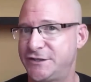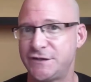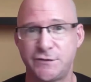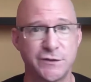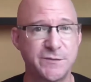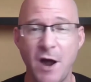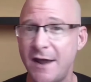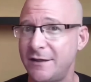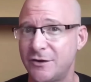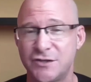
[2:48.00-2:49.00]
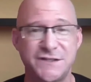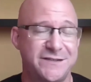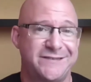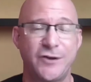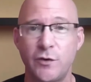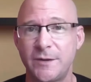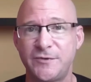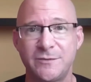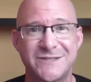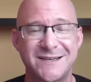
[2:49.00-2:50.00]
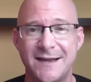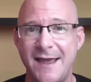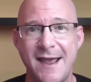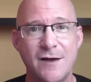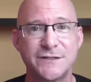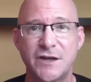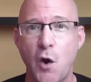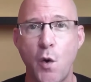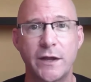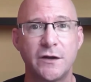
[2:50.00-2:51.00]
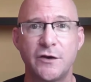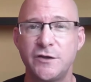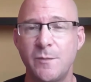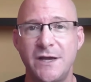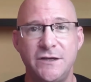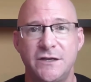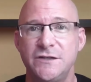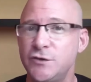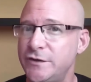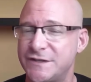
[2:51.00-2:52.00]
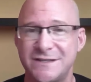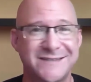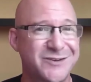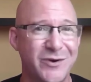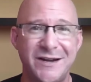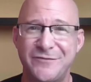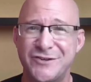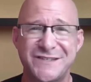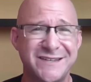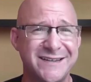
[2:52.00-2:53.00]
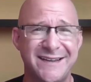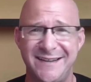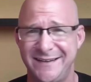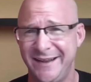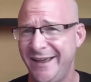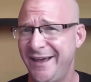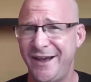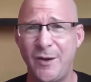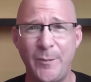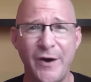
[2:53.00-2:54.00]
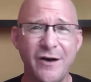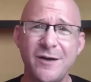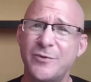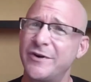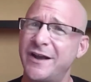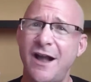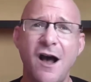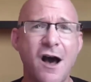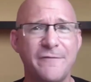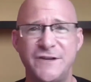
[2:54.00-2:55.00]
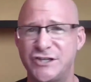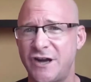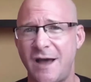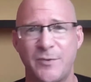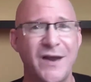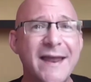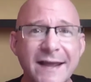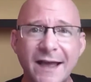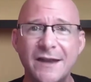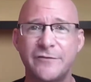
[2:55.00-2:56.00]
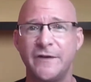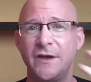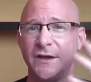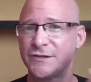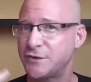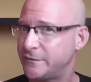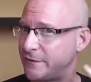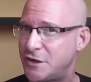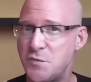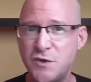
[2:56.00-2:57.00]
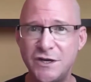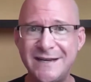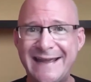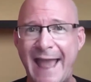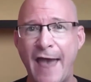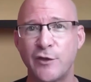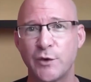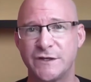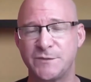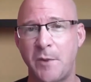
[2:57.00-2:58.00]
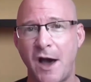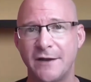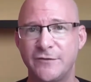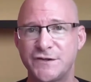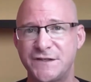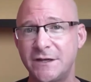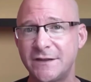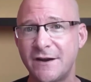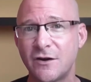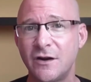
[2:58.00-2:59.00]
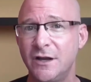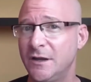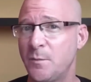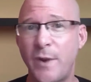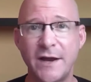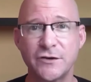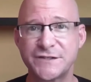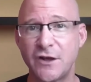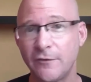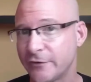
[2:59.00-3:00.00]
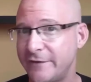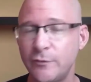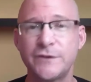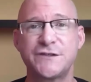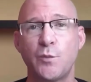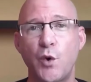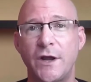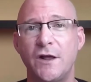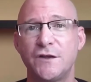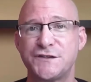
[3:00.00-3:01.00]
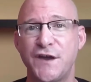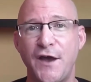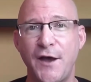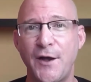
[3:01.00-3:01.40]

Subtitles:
it's just through smiling or just going up to them and saying, hey, how's it going? You know, you can do this. It's great if you're sitting in a pub or a coffee shop or any kind of sort of a community gathering spot. If you're sitting there by yourself or even with someone else,